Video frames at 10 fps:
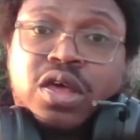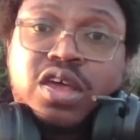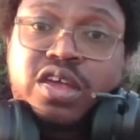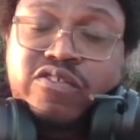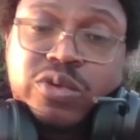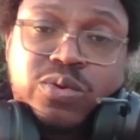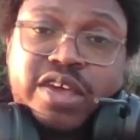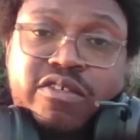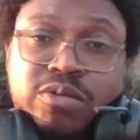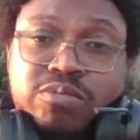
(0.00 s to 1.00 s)
if you
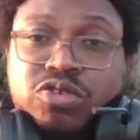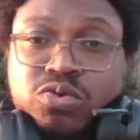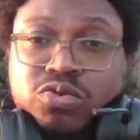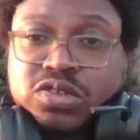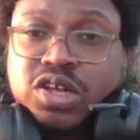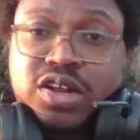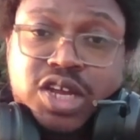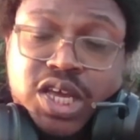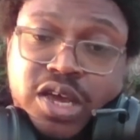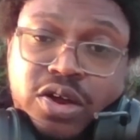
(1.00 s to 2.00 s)
gave him the tools needed to
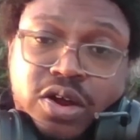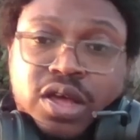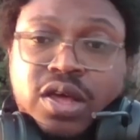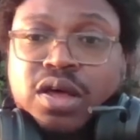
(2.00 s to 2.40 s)
carry